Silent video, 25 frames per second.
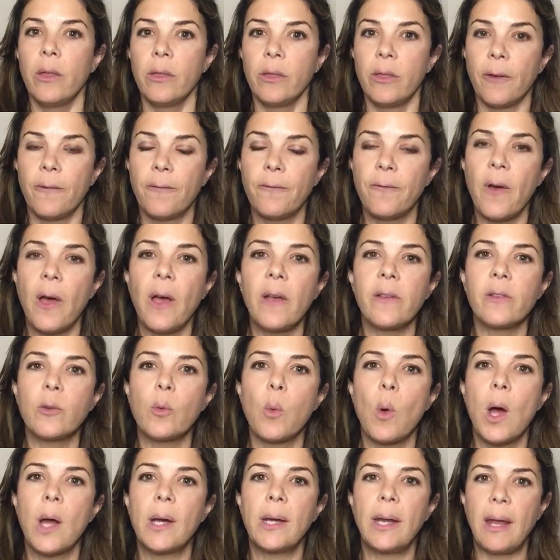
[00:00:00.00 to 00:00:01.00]
The first
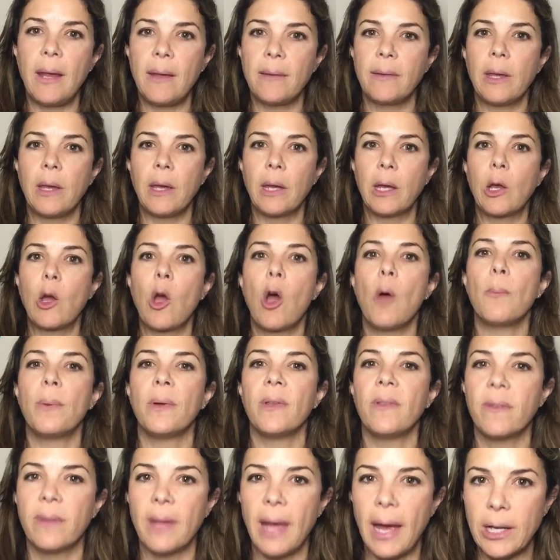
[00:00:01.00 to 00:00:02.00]
one is a
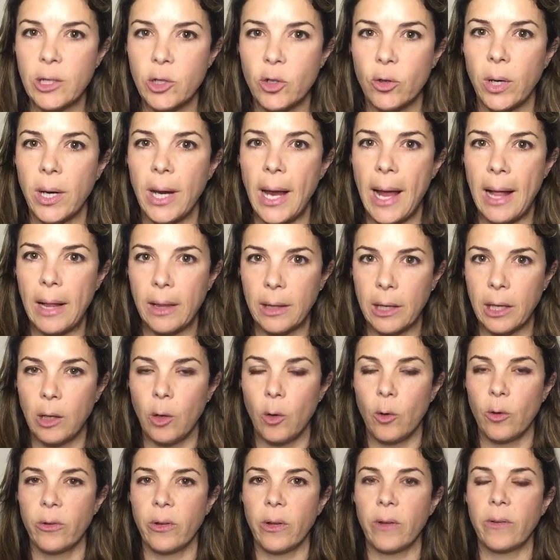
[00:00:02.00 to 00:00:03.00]
compensatory
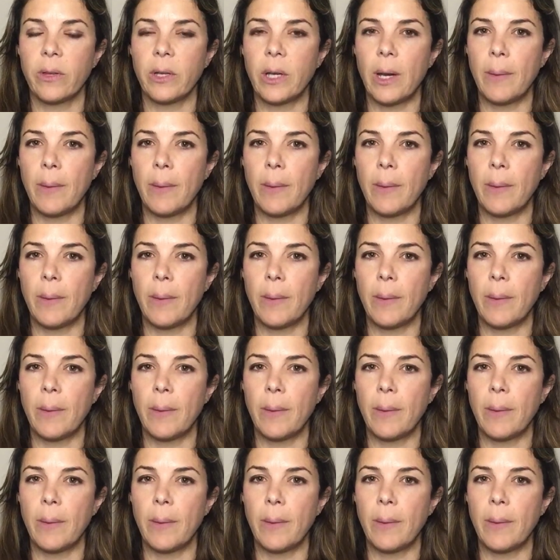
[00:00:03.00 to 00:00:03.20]
alkalosis,